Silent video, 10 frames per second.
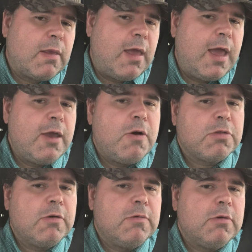I
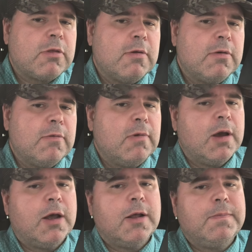also used
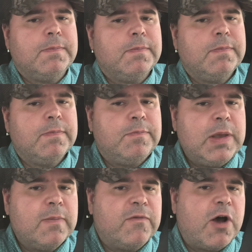to
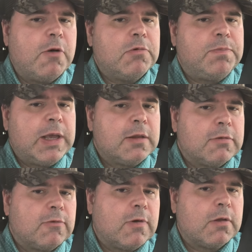be involved with
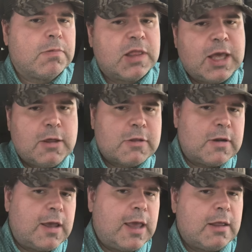Panther
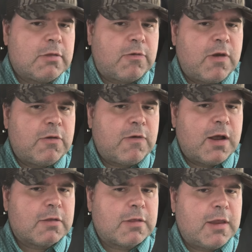Transportation. I had straight
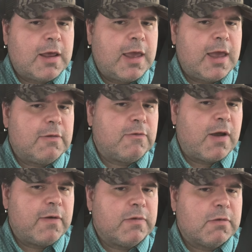trucks and I had
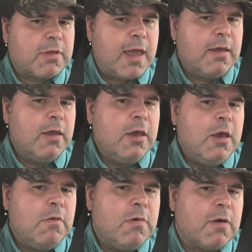drivers that
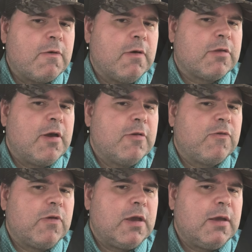went across
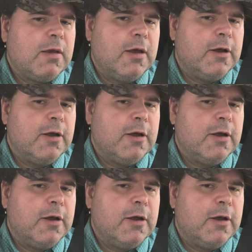country.